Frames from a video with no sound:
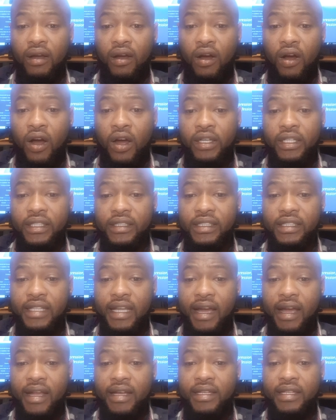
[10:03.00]

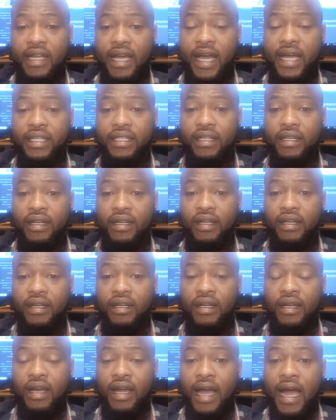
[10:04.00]
Understand that
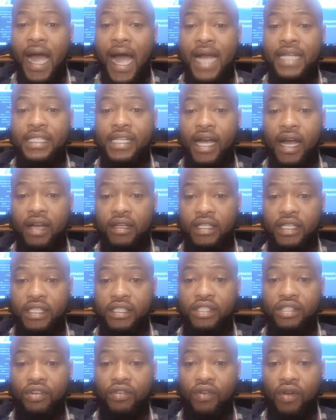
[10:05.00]
Agile
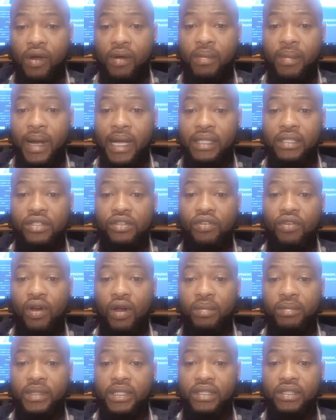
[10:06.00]
is Scrum and
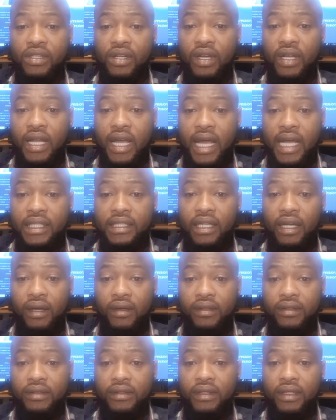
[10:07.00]
Scrum is not Agile.
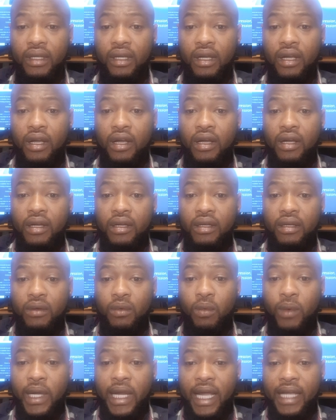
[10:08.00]

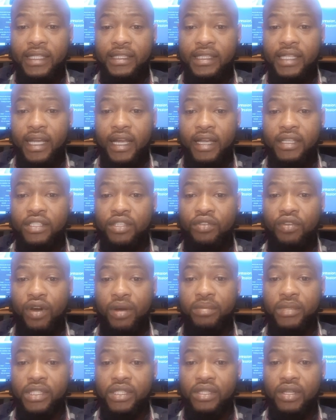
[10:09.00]
When I say
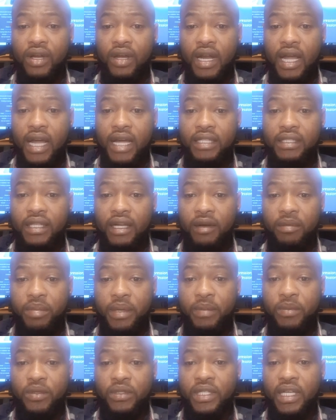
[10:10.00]
Scrum is not Agile,
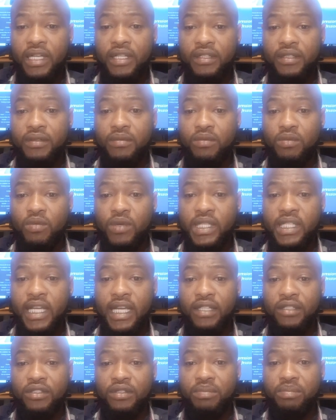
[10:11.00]
we
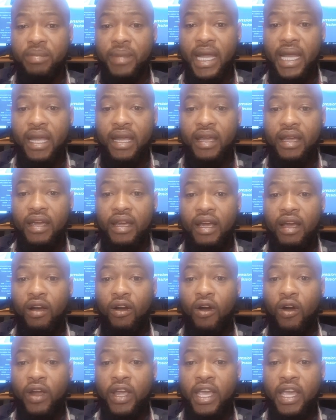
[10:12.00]
tend to make
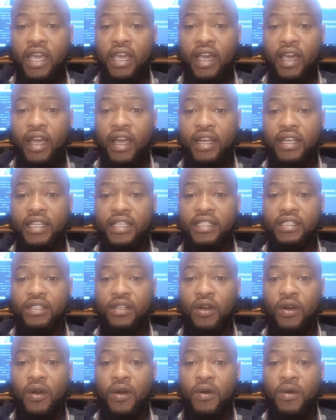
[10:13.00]
or hear this
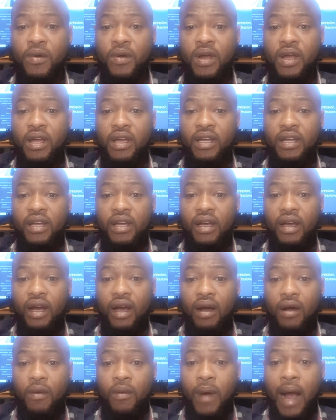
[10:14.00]
whole,
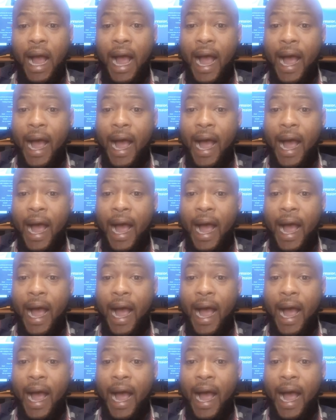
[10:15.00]
oh,